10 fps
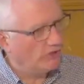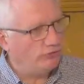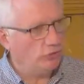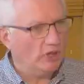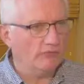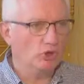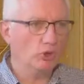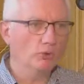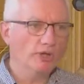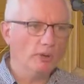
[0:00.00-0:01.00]
if you have
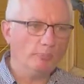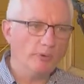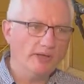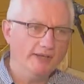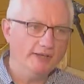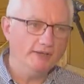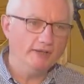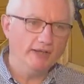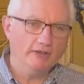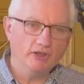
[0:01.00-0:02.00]
grown up in
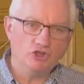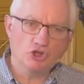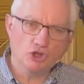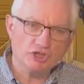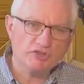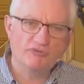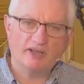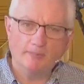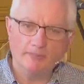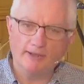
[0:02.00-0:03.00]
the church
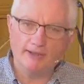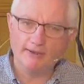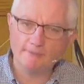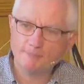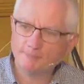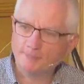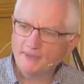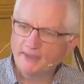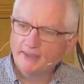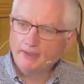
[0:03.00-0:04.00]
family,
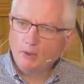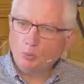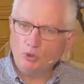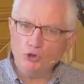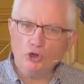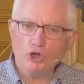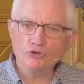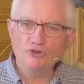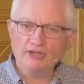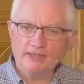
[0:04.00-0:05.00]
when you heard
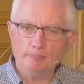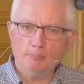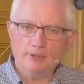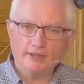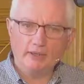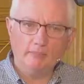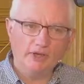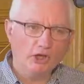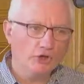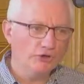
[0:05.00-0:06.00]
the name Balaam
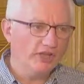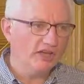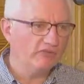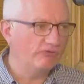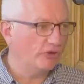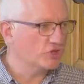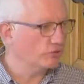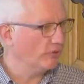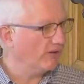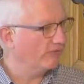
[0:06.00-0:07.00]
and heard that first
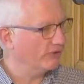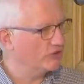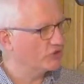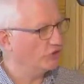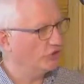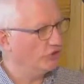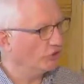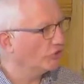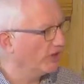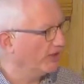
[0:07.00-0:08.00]
reference to the
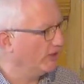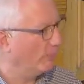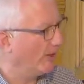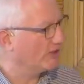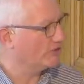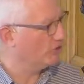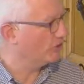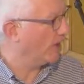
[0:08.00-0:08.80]
donkey in the passage,